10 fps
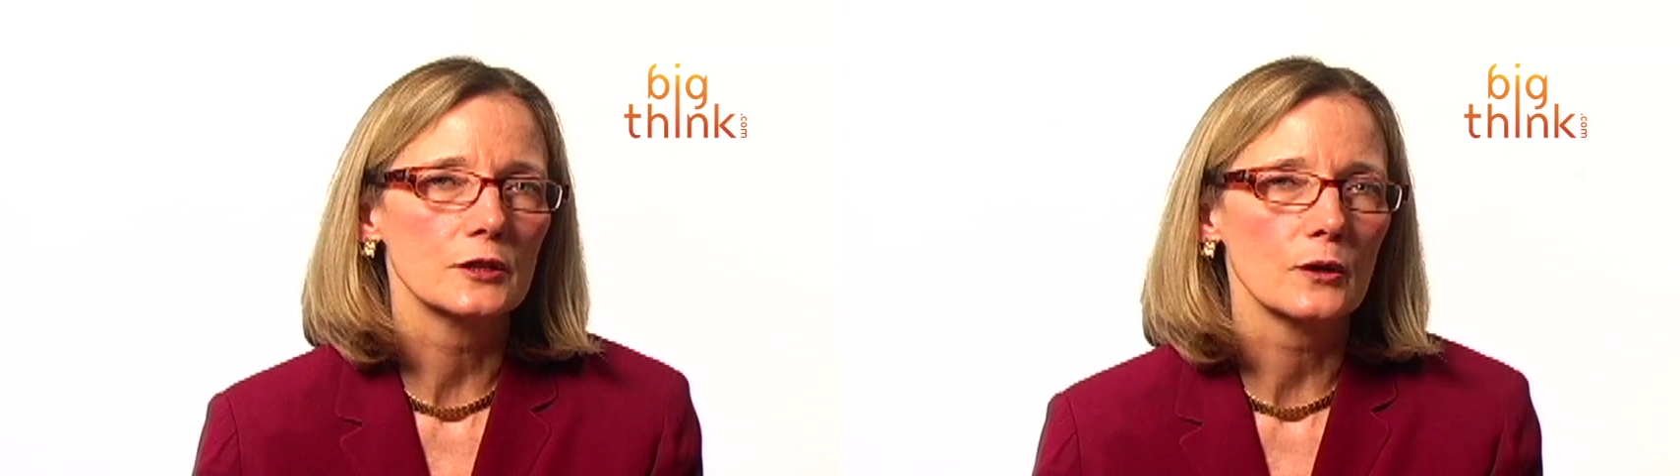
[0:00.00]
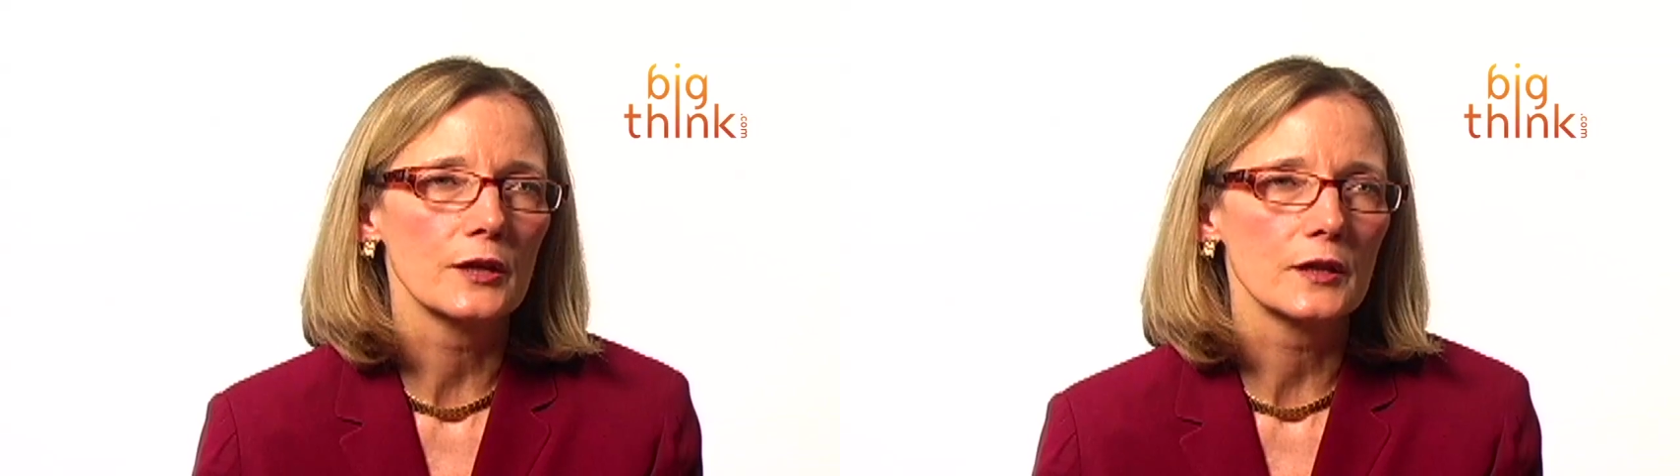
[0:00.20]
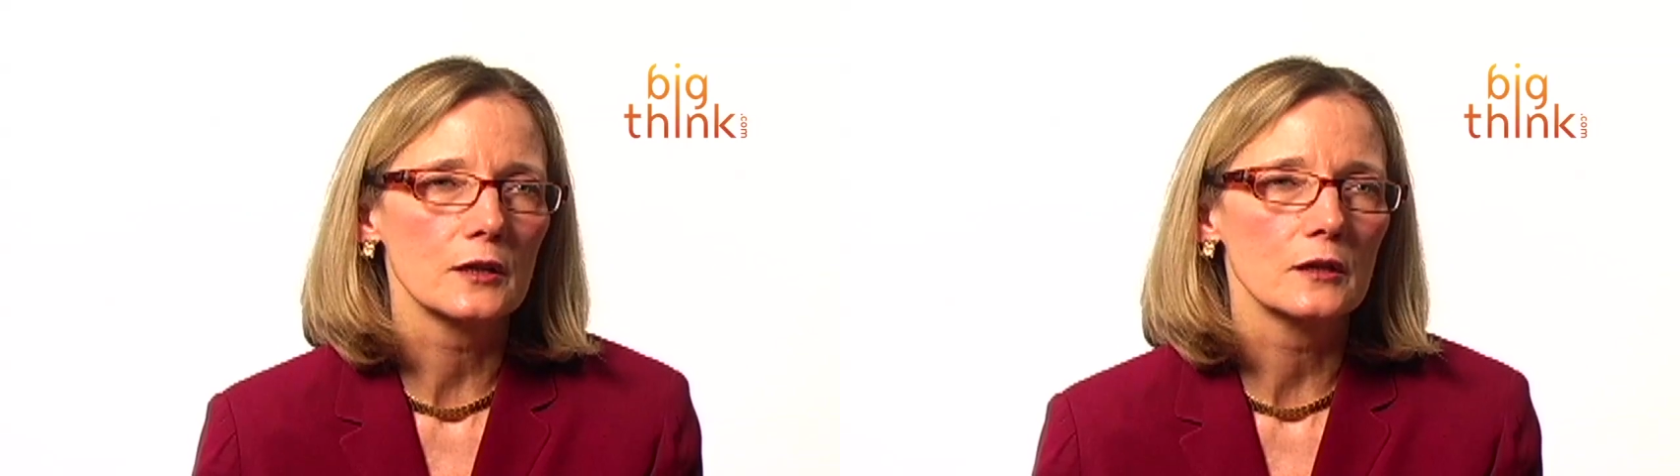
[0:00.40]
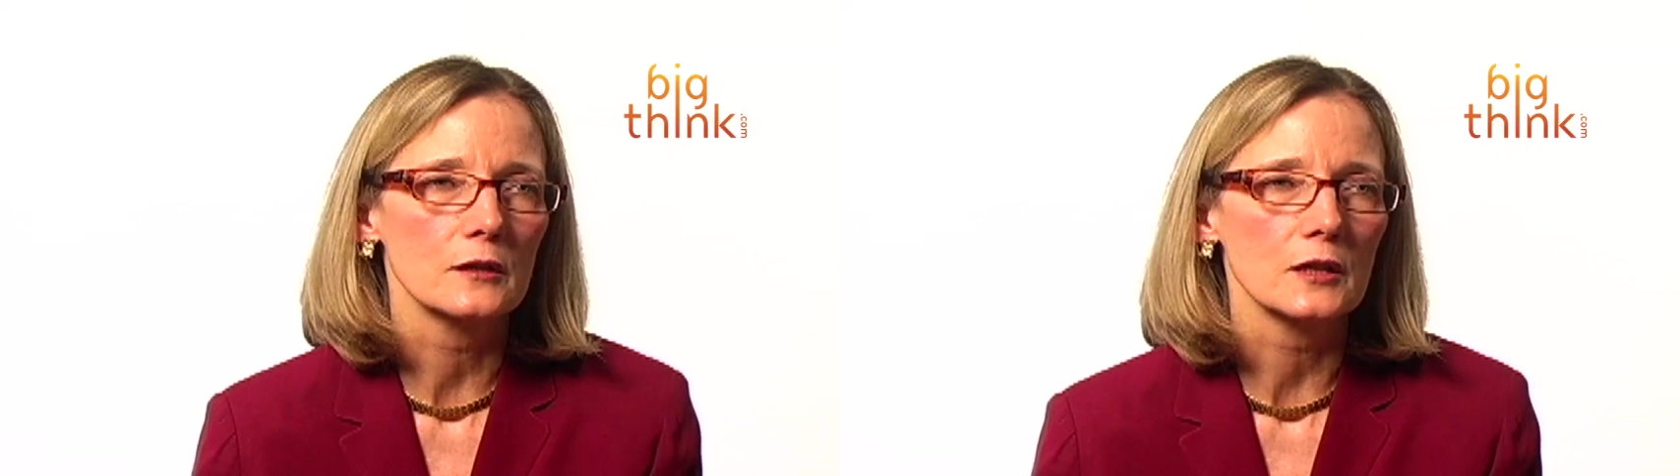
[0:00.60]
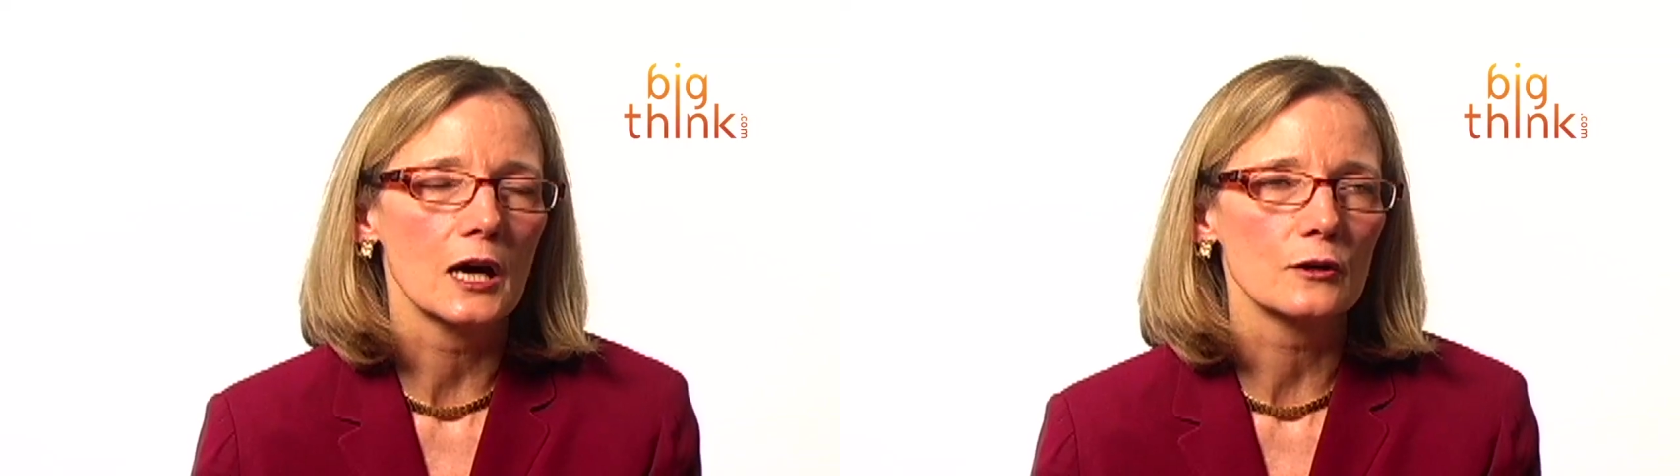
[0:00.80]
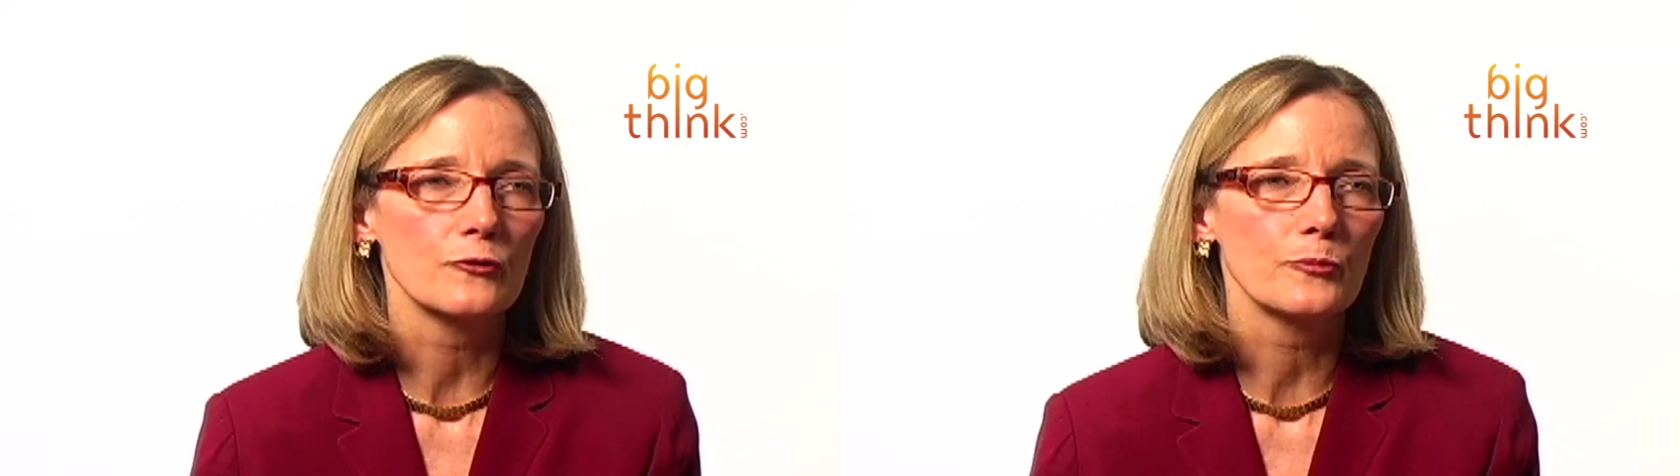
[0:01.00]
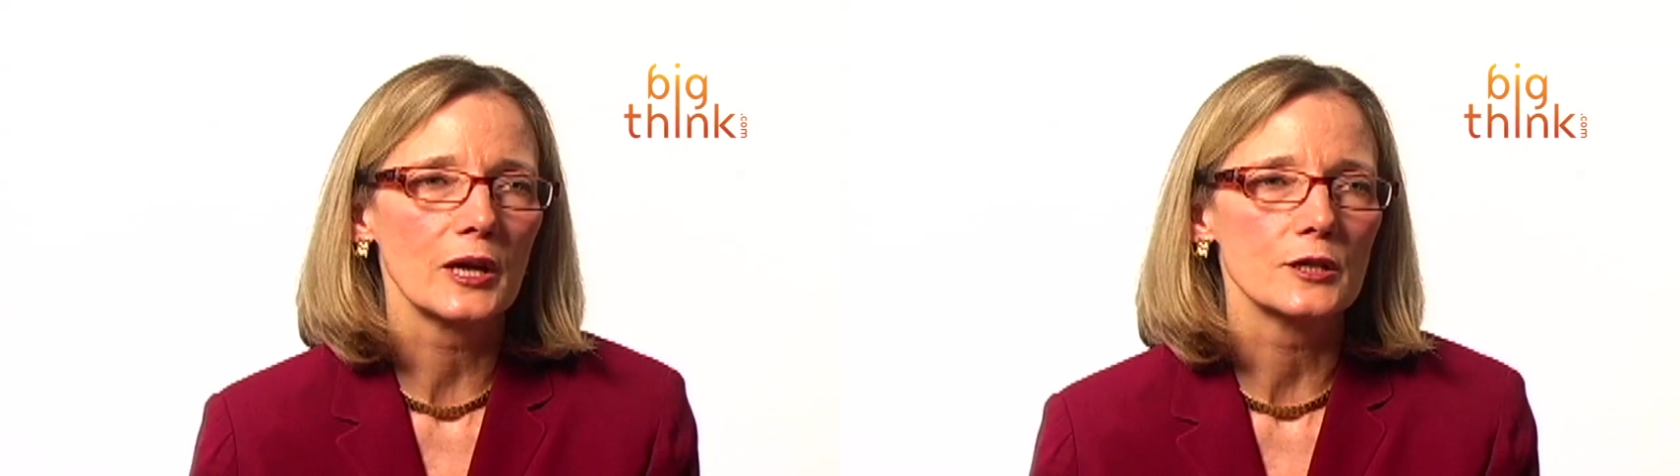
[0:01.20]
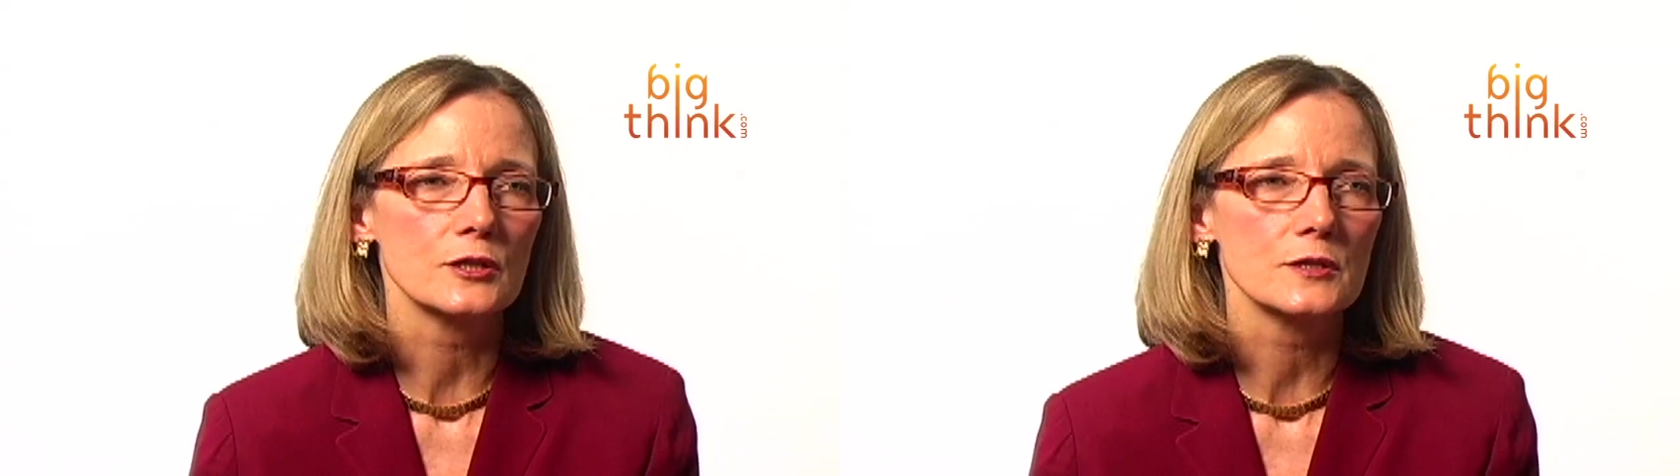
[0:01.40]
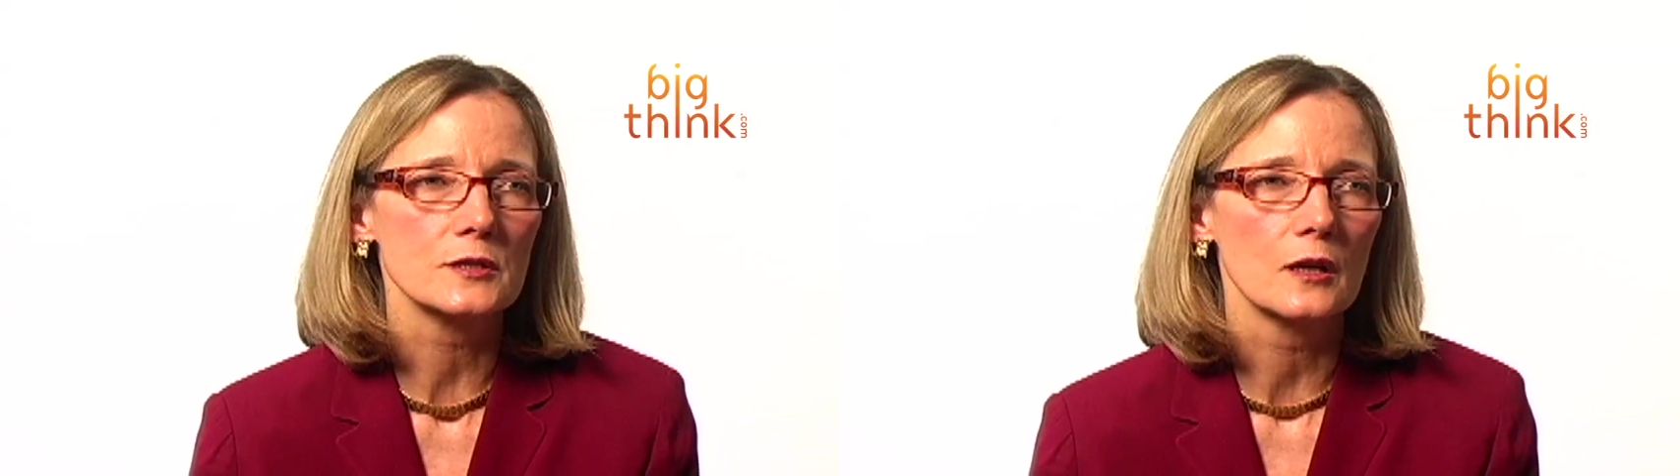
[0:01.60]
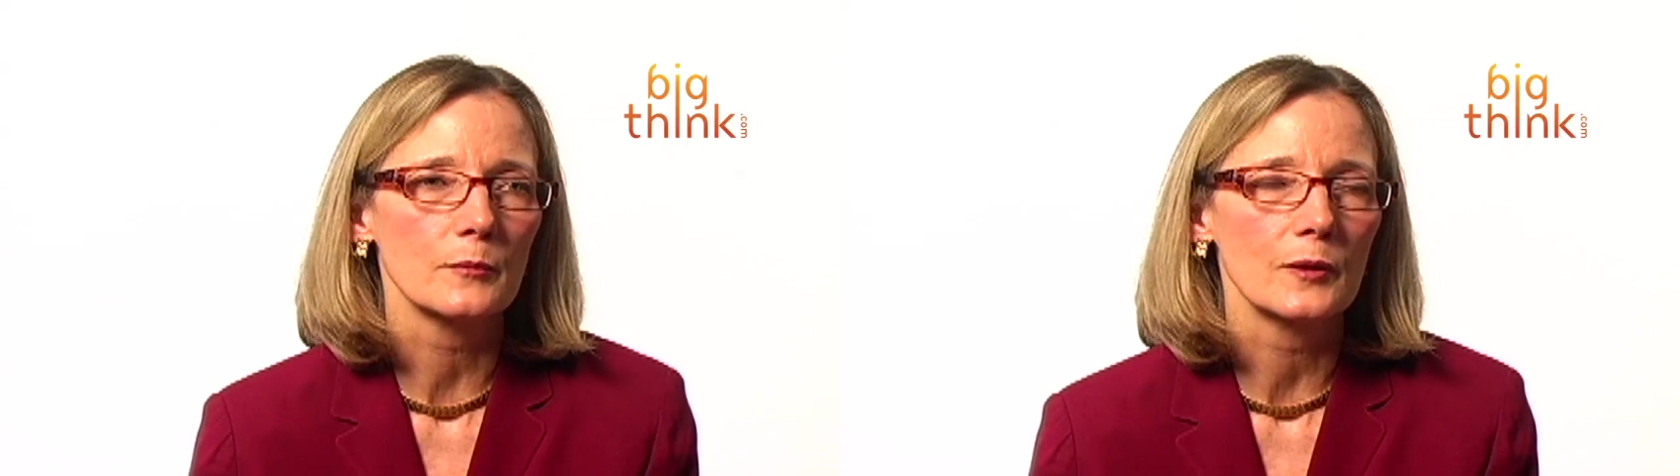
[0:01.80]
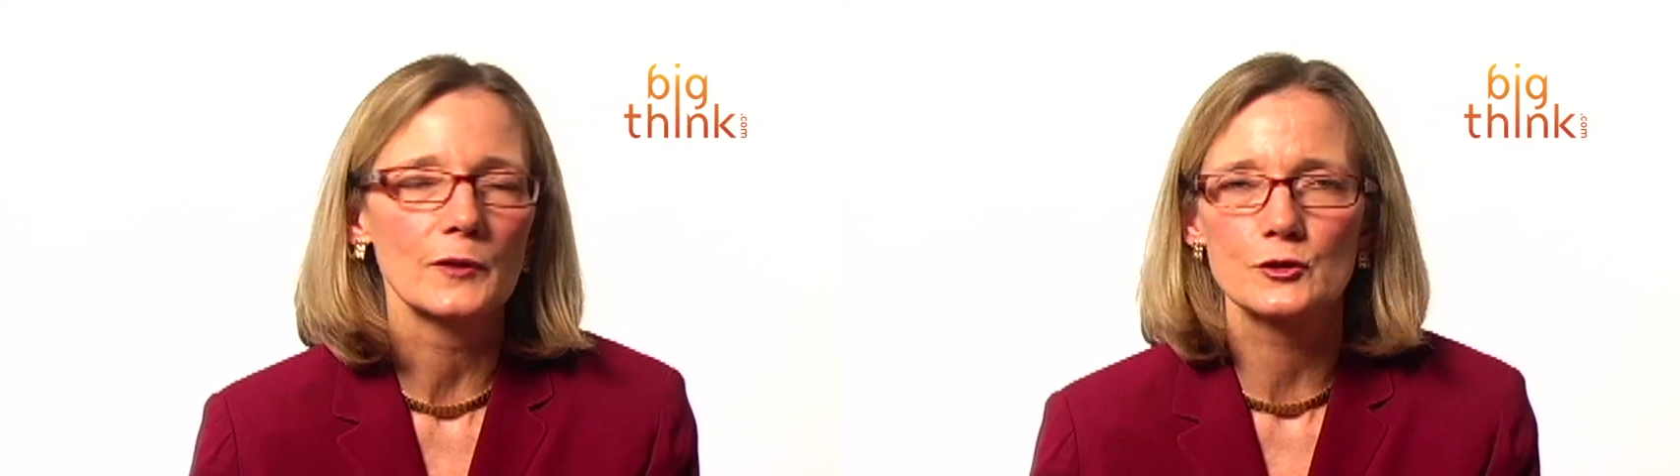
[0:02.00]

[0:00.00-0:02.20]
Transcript: You know, I think a lot of patients, and